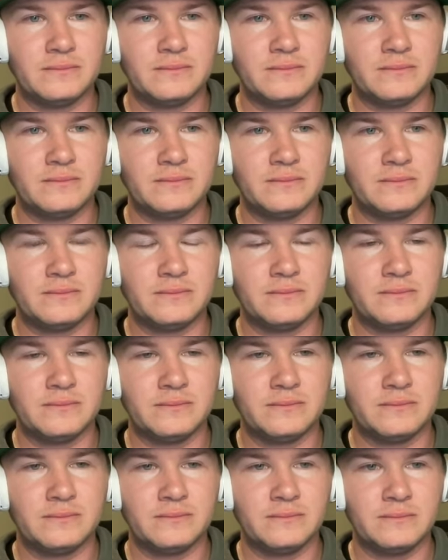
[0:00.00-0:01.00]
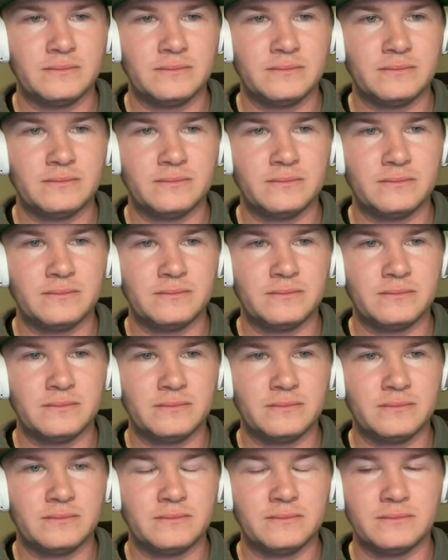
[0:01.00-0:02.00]

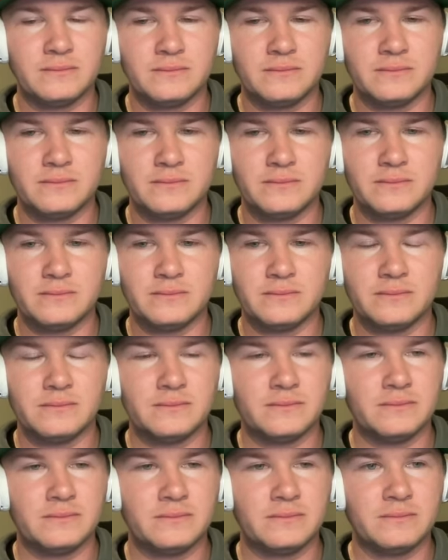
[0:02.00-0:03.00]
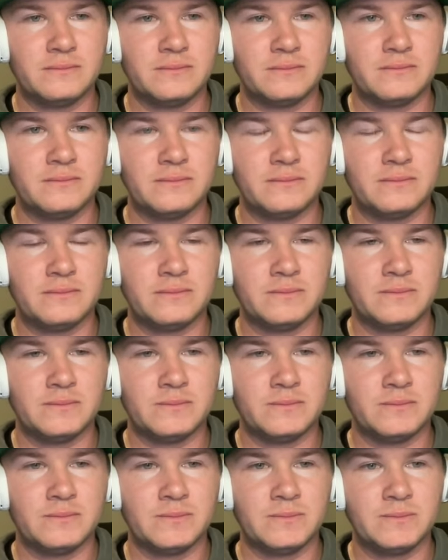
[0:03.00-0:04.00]

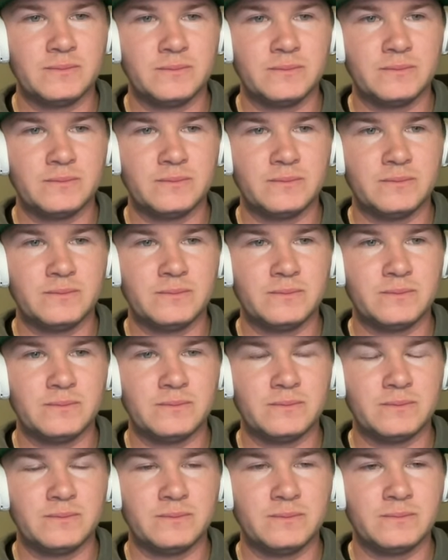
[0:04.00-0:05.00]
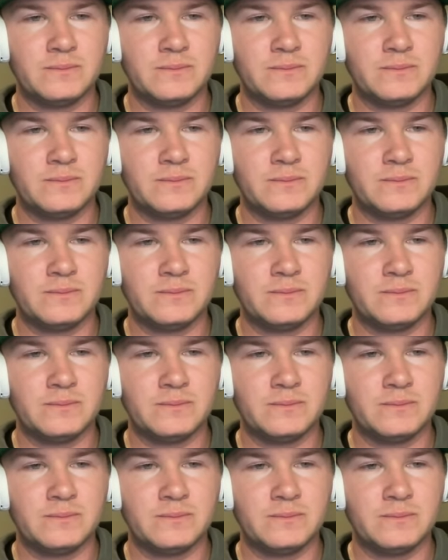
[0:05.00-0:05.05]
[no speech]